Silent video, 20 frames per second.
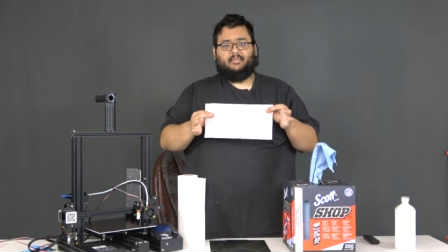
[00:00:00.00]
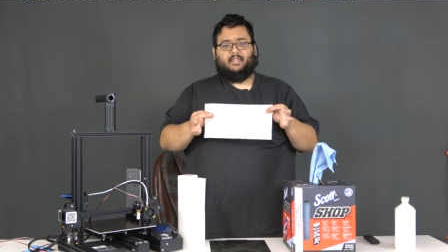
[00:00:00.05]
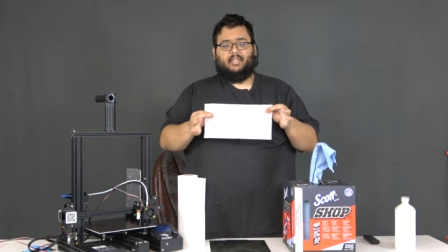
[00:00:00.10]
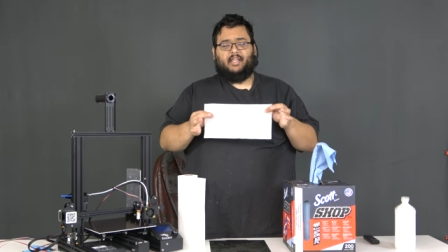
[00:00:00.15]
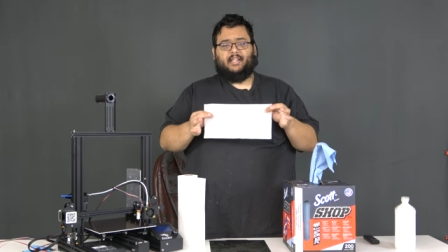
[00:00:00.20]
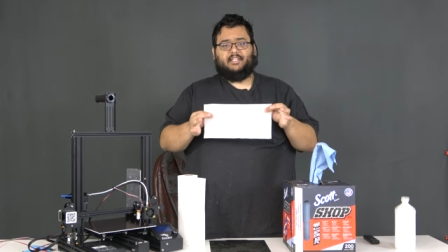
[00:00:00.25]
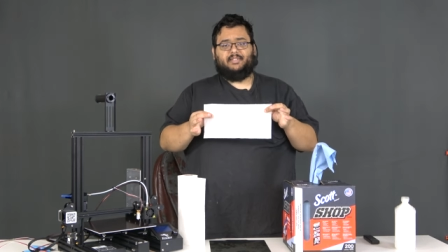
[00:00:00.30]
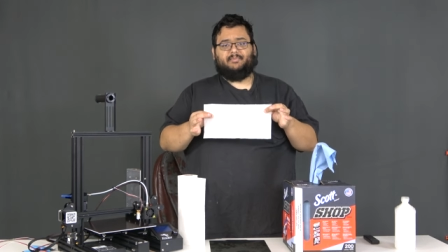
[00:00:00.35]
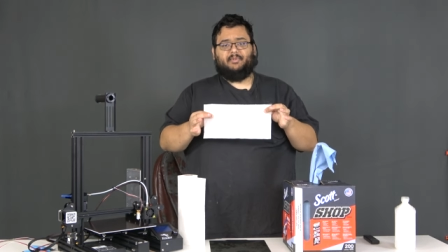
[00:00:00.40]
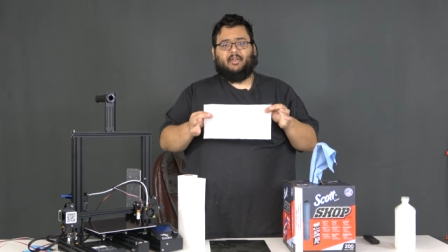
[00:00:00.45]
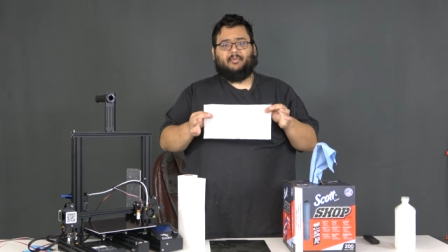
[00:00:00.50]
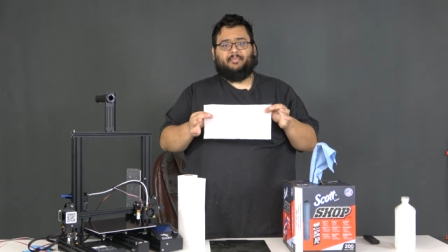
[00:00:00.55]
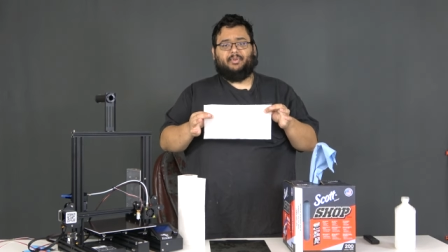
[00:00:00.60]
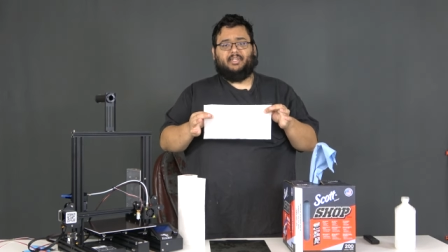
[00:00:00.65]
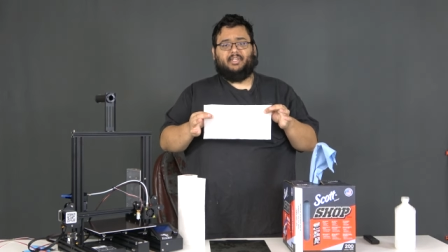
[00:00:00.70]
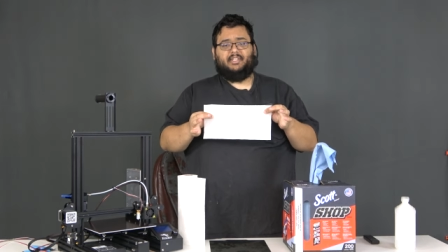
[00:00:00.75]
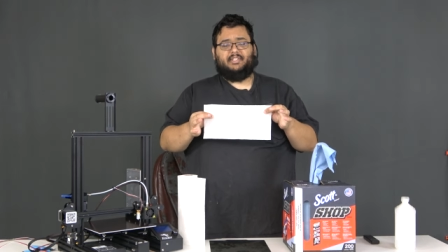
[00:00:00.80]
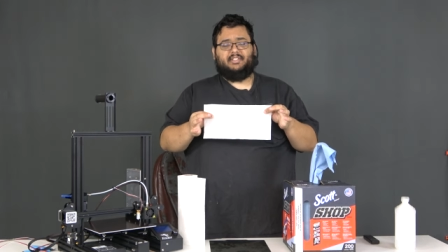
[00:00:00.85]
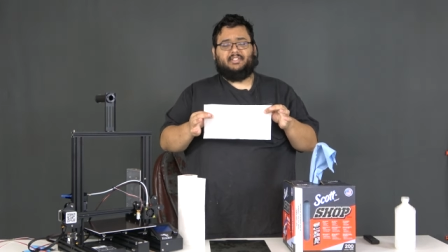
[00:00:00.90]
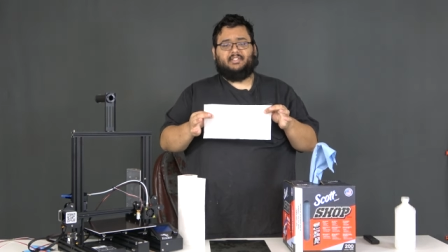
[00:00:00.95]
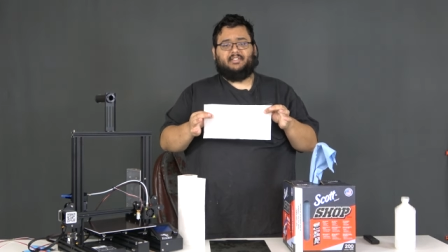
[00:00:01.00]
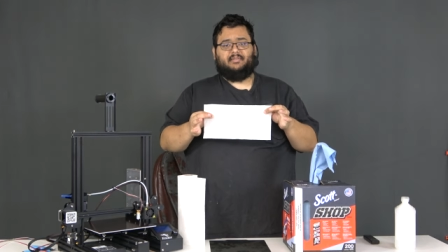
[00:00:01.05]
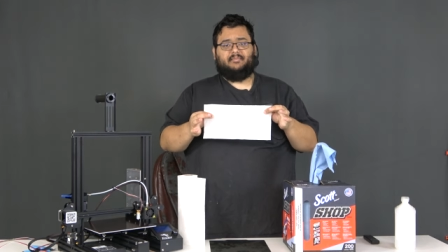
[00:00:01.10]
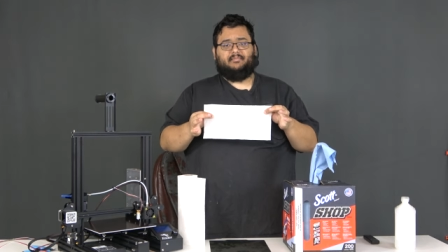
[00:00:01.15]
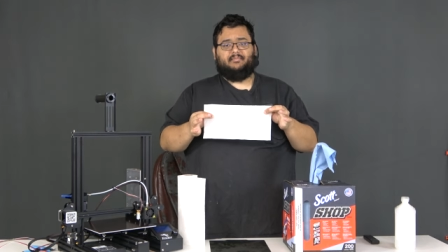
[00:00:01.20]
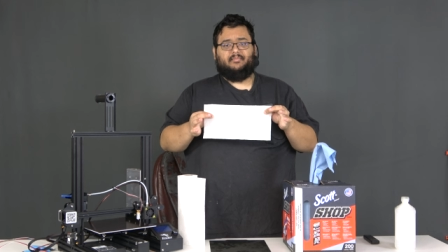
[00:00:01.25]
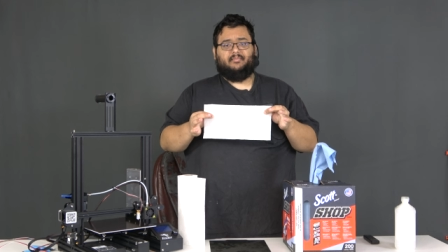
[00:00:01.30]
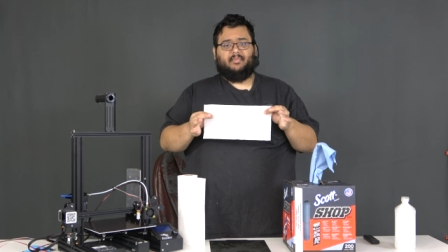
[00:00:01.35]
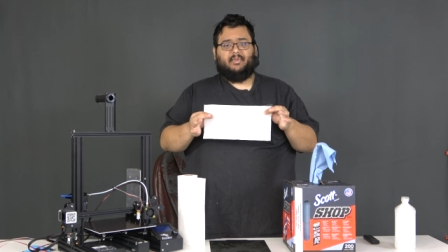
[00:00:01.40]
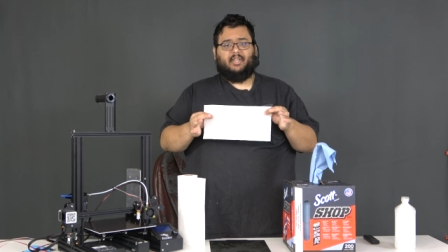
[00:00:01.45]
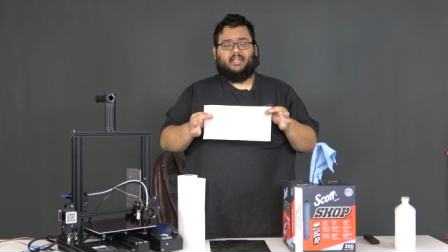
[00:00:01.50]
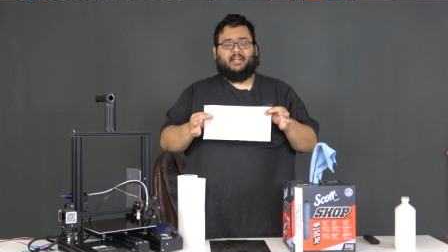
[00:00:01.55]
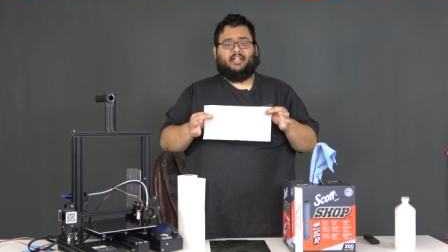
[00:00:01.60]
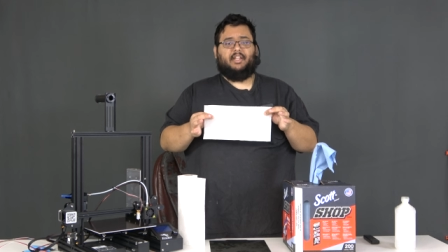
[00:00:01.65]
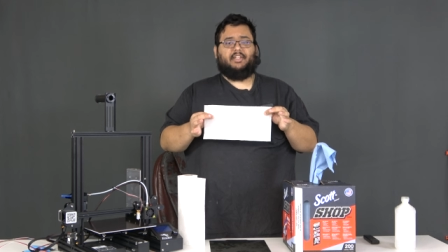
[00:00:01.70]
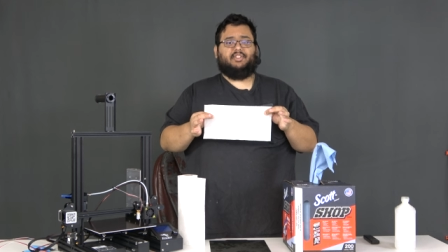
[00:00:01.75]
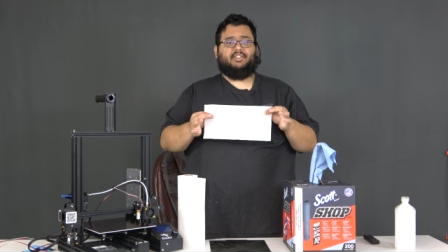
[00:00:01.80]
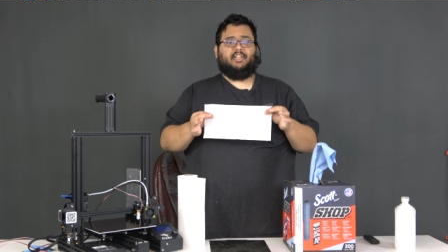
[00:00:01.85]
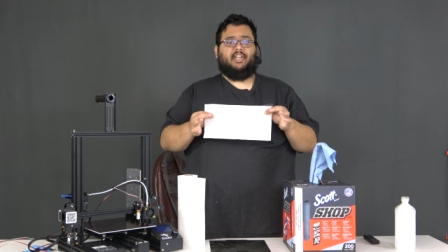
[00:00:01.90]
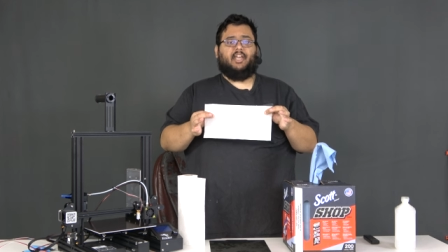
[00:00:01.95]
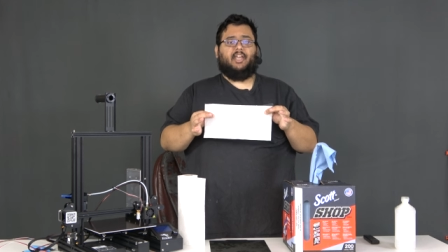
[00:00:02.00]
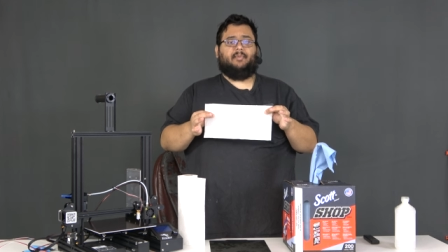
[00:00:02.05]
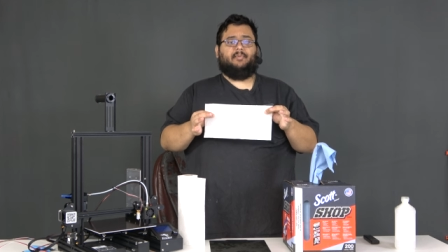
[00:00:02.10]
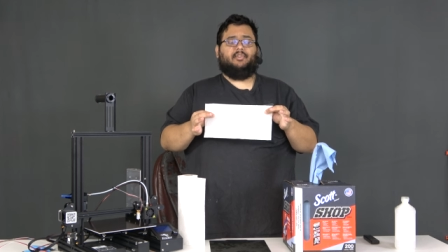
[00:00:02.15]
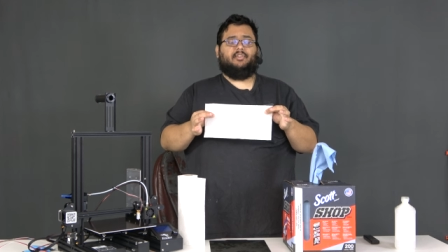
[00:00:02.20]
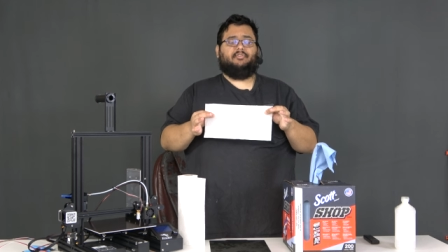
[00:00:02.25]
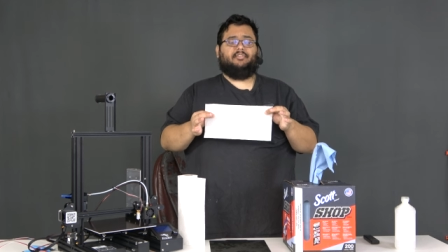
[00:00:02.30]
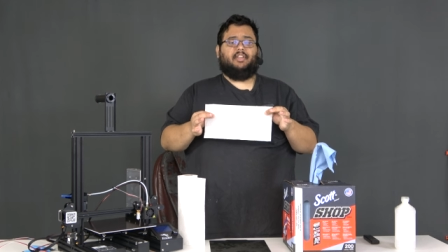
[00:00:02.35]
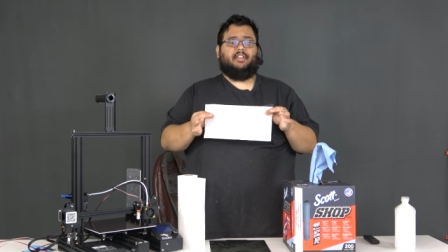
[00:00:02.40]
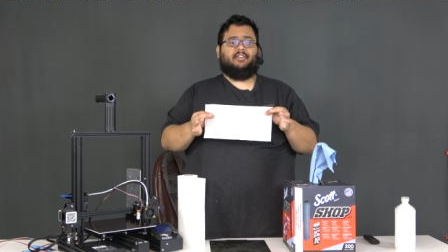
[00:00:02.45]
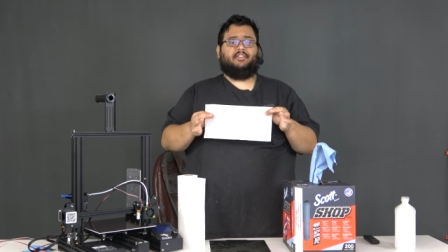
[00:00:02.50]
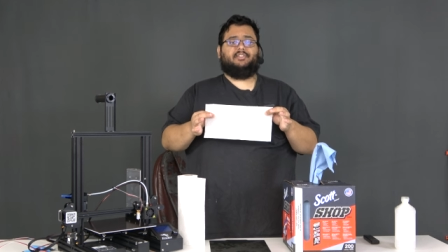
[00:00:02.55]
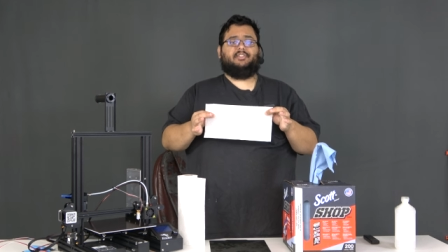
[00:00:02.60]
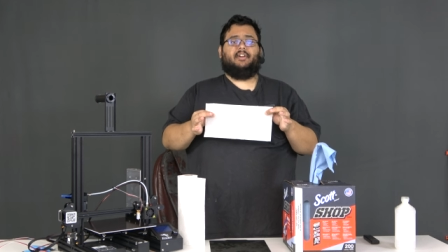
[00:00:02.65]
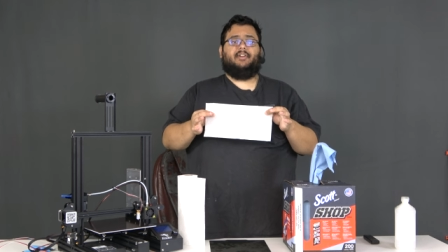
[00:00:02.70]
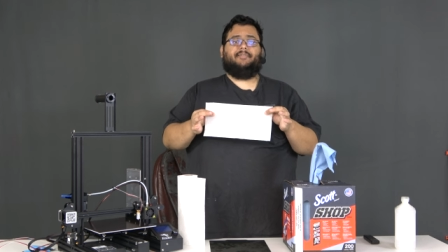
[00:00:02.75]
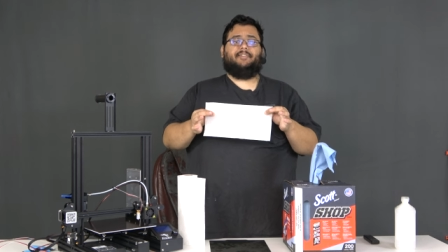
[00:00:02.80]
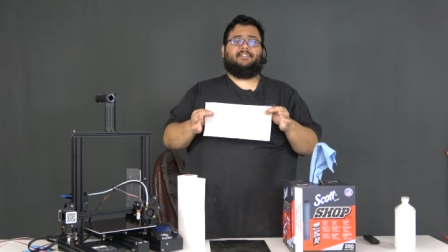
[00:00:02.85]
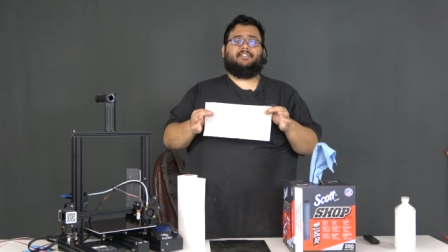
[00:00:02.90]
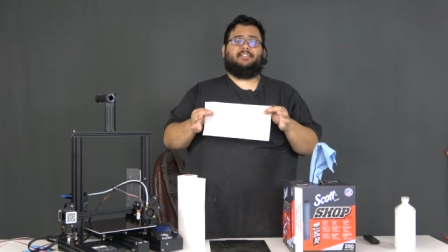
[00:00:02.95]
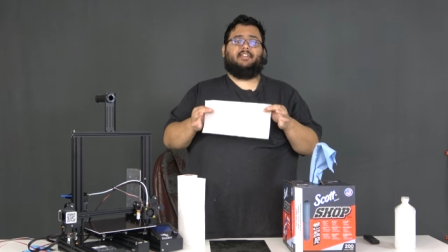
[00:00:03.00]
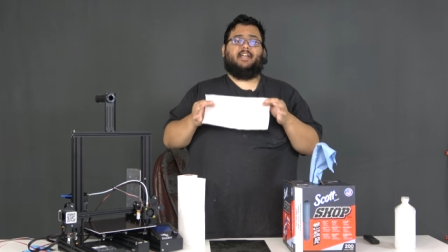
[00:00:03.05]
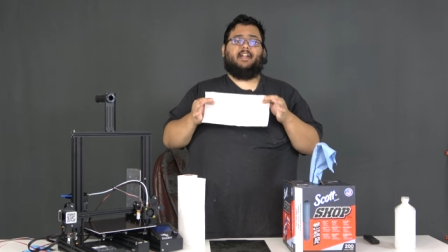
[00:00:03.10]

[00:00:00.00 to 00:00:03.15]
you get a small piece, and each time you clean the surface,